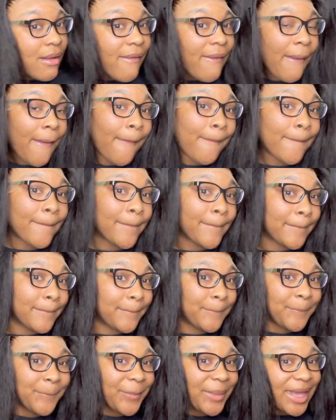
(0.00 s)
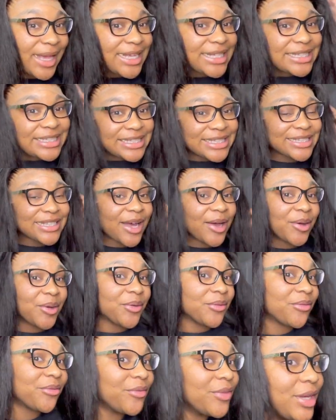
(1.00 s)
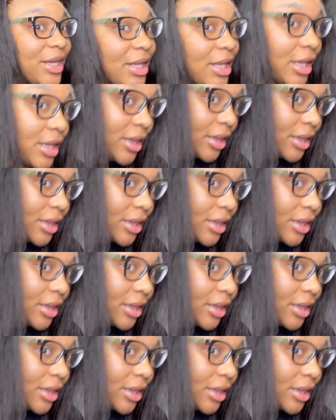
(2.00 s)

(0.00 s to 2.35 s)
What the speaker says: Always try on your wig before you install